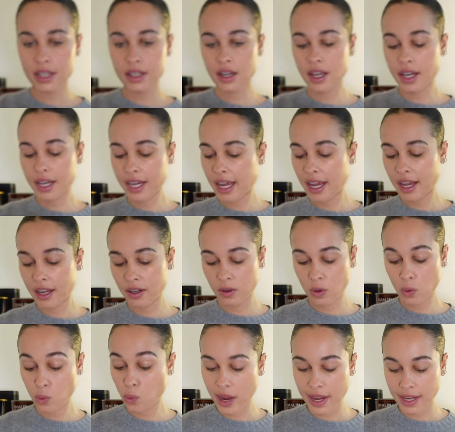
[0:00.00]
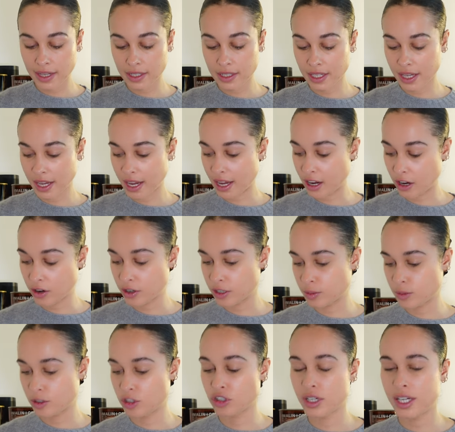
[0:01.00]
I cannot wait to get a
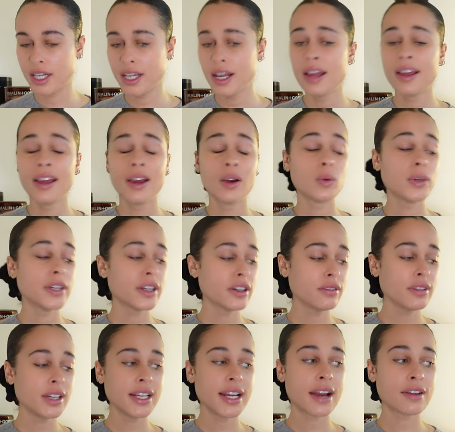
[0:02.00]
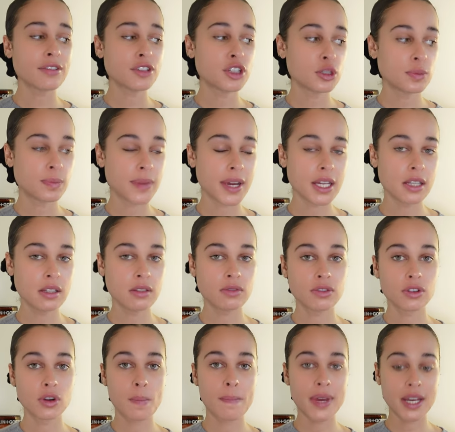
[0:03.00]
Christmas tree. We don't really have space
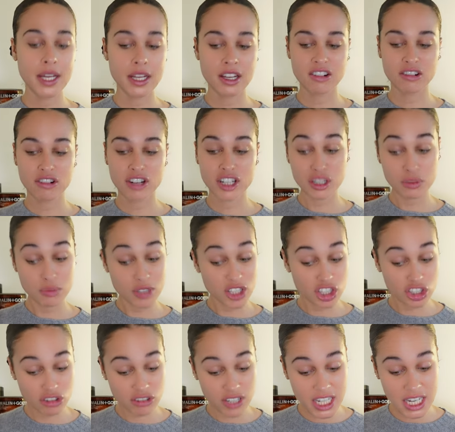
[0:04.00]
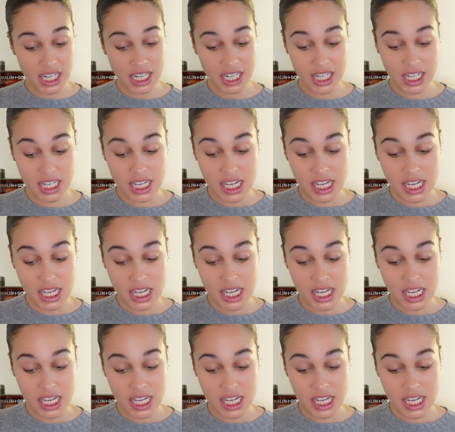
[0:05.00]
for a big Christmas tree,